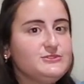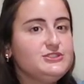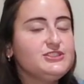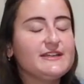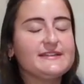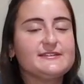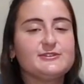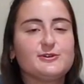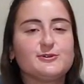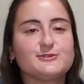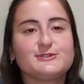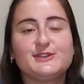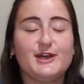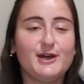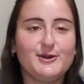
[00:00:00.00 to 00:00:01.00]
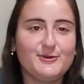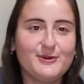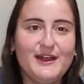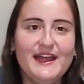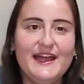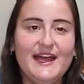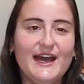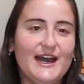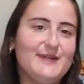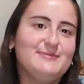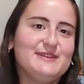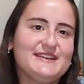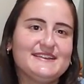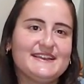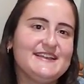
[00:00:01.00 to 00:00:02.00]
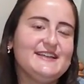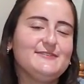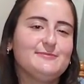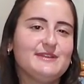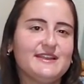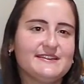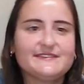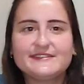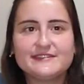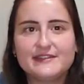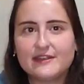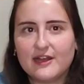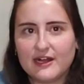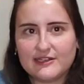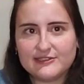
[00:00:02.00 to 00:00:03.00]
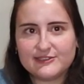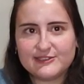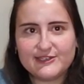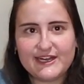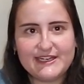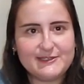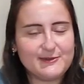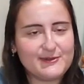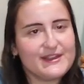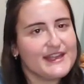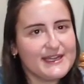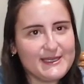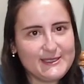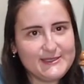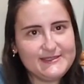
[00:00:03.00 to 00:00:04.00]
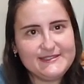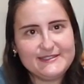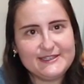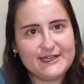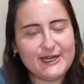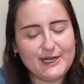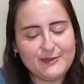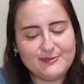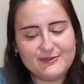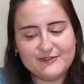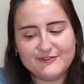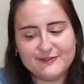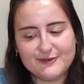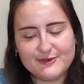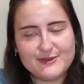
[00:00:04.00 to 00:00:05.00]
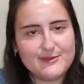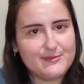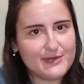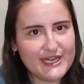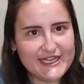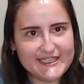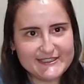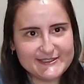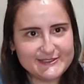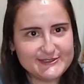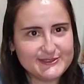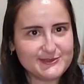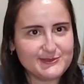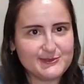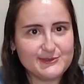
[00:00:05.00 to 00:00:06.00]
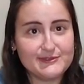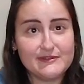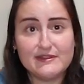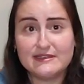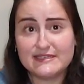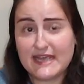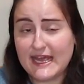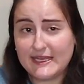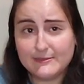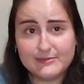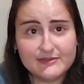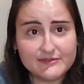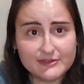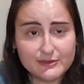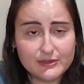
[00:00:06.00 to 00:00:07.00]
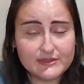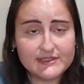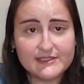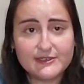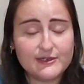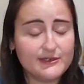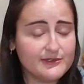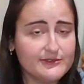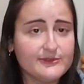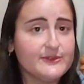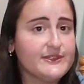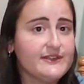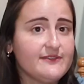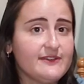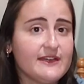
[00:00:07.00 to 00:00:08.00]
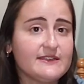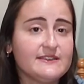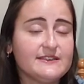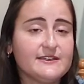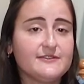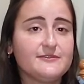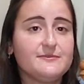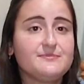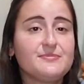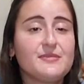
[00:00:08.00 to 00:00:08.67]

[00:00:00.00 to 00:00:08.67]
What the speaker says: just don't know. Because I get it because it's the color. I don't get it for the brand or the type of acrylic yarn or any of that stuff.